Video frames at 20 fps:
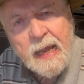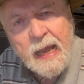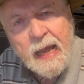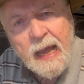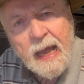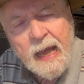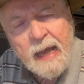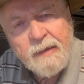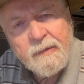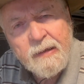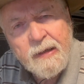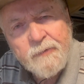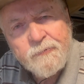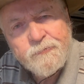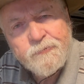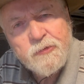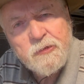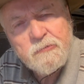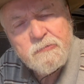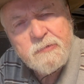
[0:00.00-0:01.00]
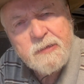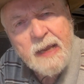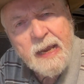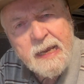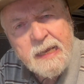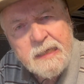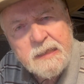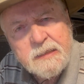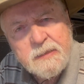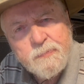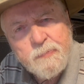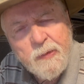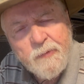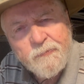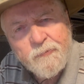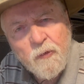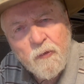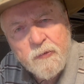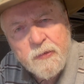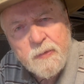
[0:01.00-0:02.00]
a few days
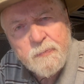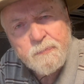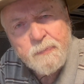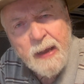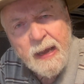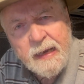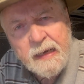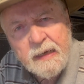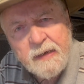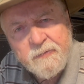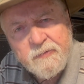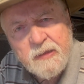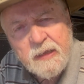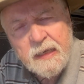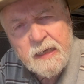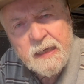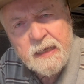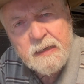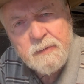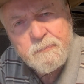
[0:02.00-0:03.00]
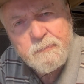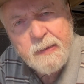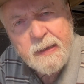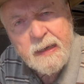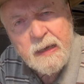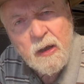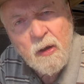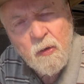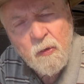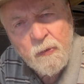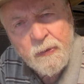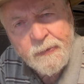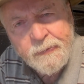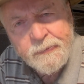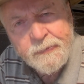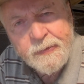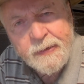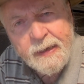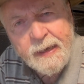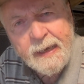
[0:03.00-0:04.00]
before the Battle of the Little
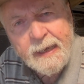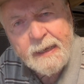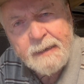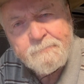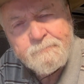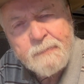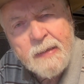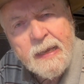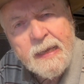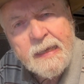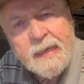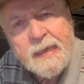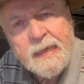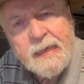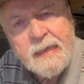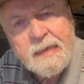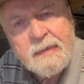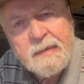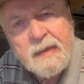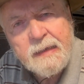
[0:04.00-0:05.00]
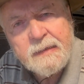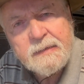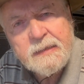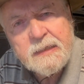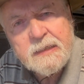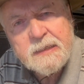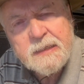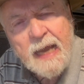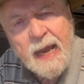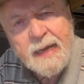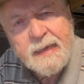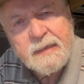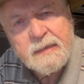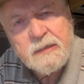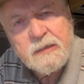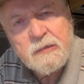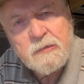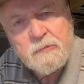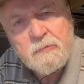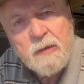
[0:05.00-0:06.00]
Bighorn, he
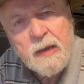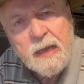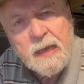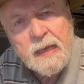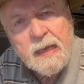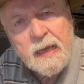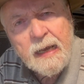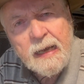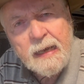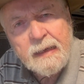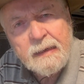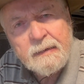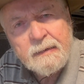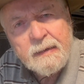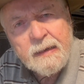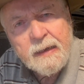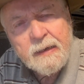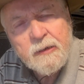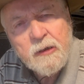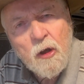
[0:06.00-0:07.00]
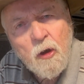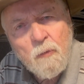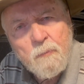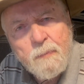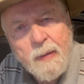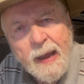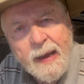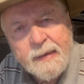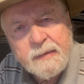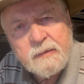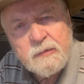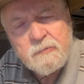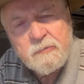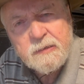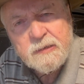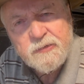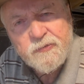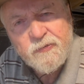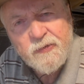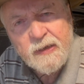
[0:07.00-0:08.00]
decided to go back to
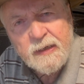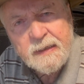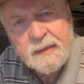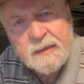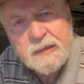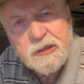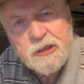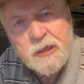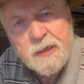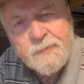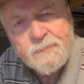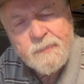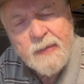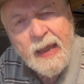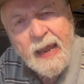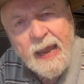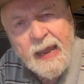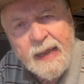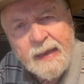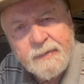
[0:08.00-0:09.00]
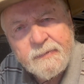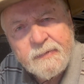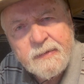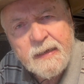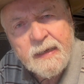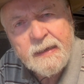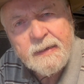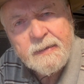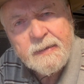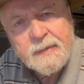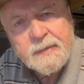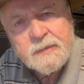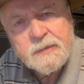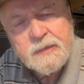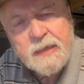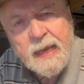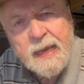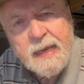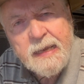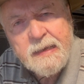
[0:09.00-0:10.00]
his village and
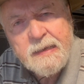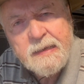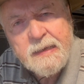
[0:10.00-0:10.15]
say